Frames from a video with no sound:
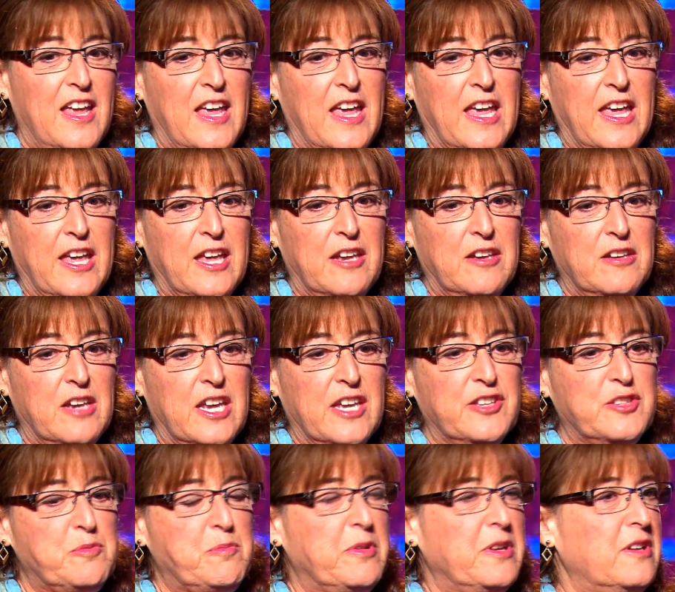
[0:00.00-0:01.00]
And
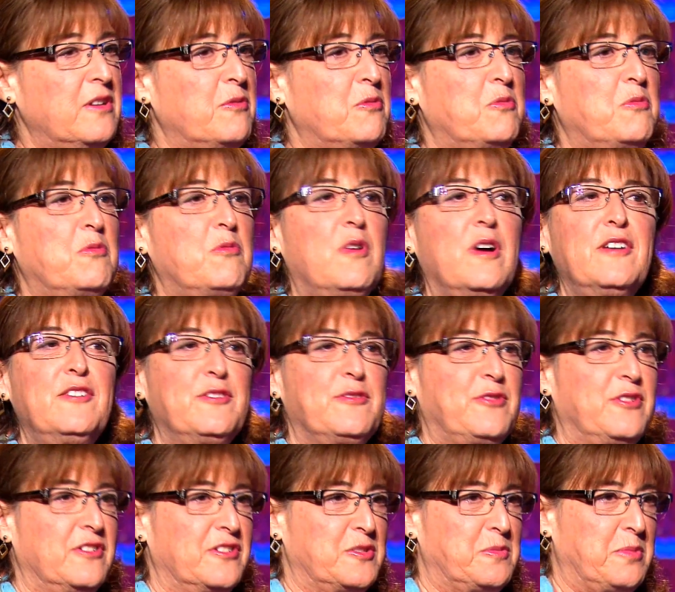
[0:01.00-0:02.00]
it's been a
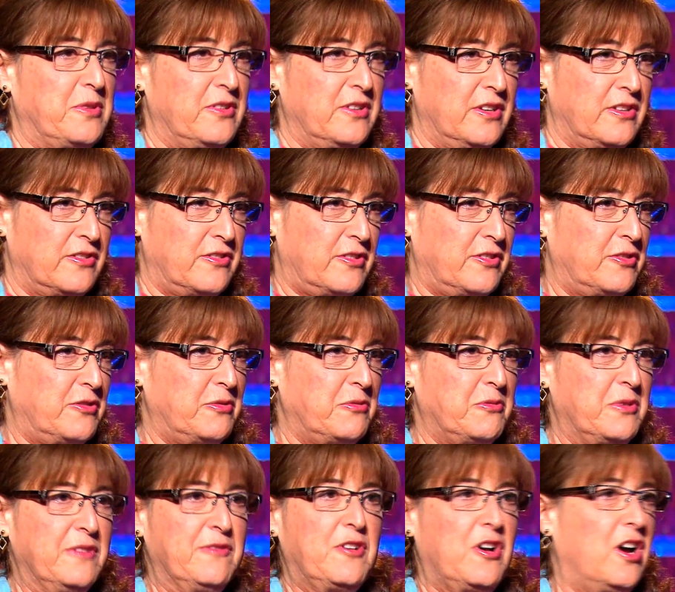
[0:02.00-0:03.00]
wonderful experience because
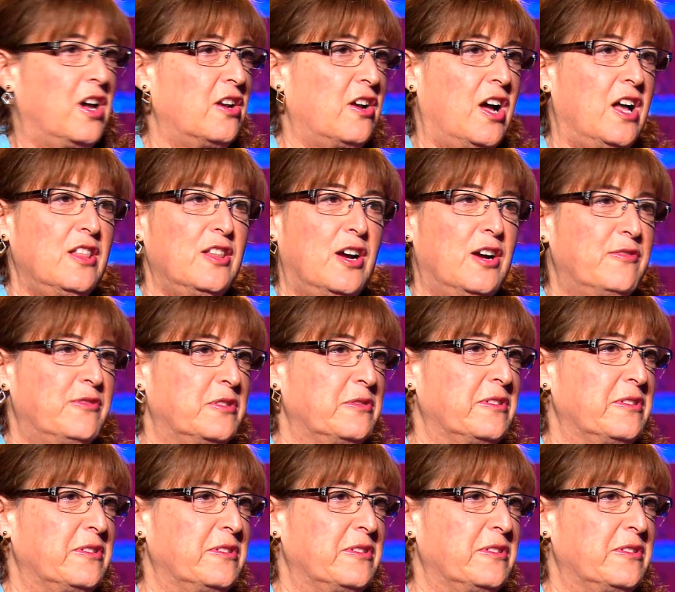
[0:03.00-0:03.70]
we've gone all over.